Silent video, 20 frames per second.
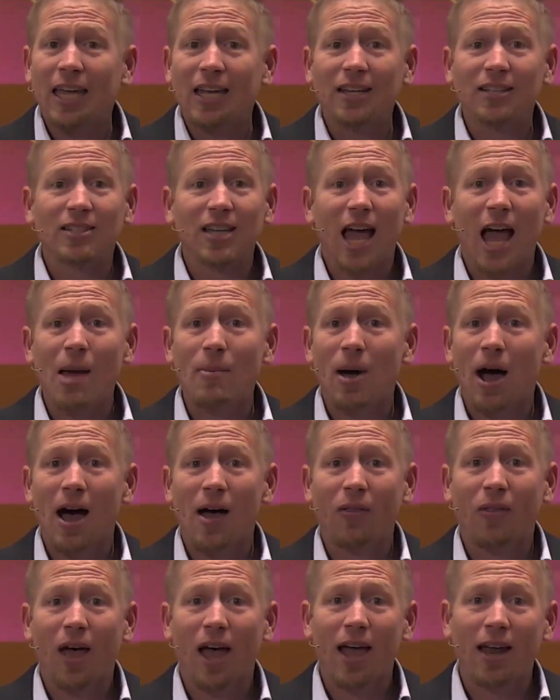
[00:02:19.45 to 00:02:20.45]
anytime
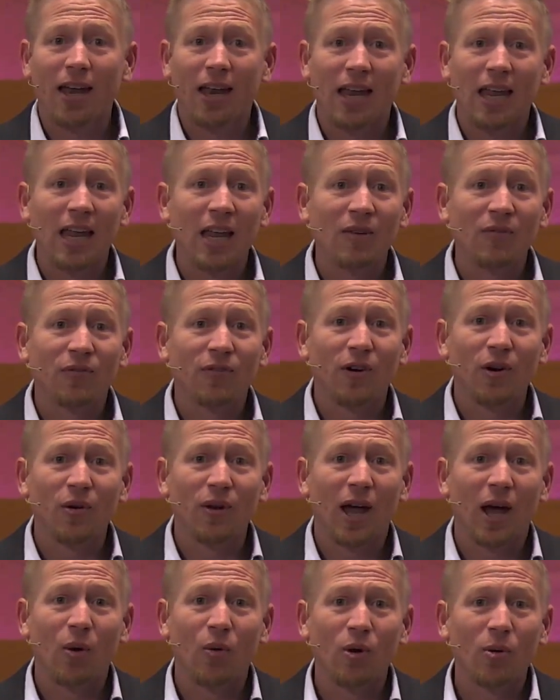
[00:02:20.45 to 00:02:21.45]
online at
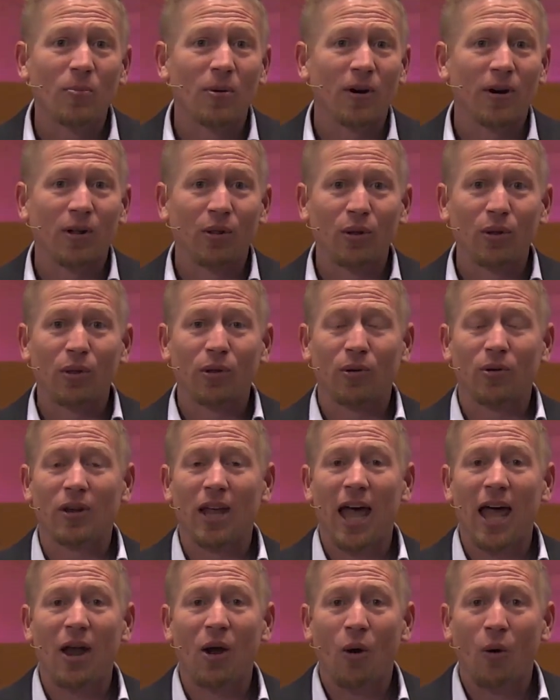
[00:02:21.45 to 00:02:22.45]

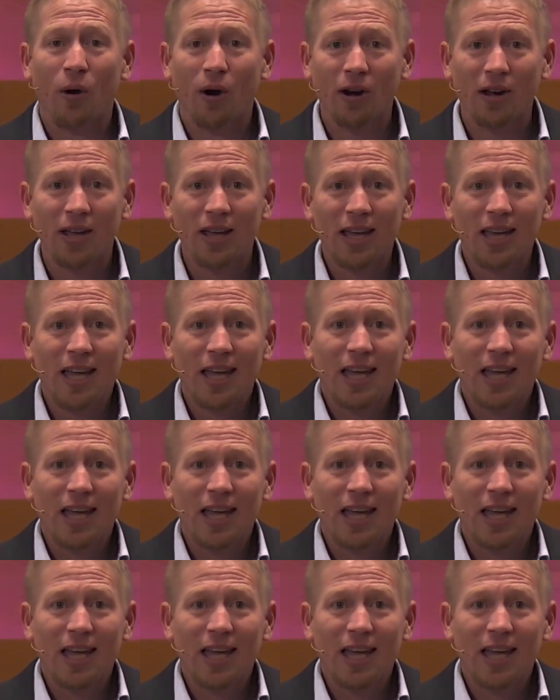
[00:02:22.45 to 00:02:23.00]
info.woodburylutheran.org.